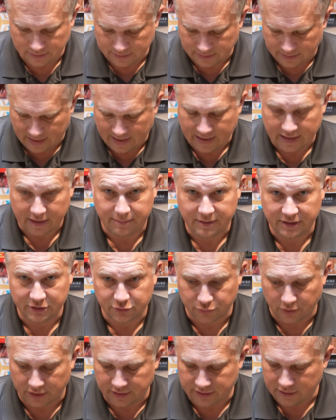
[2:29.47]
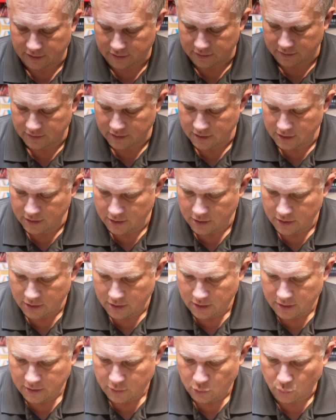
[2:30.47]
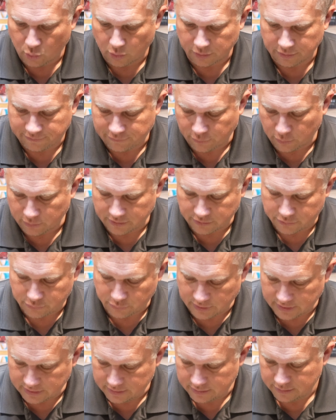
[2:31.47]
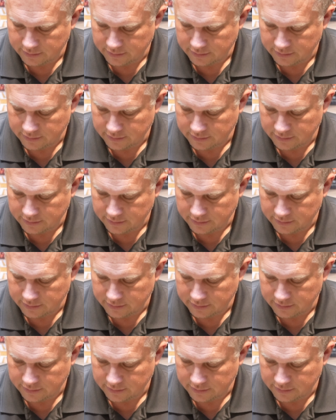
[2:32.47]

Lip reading: and I had a piece right here, rolled a 4 and a 3,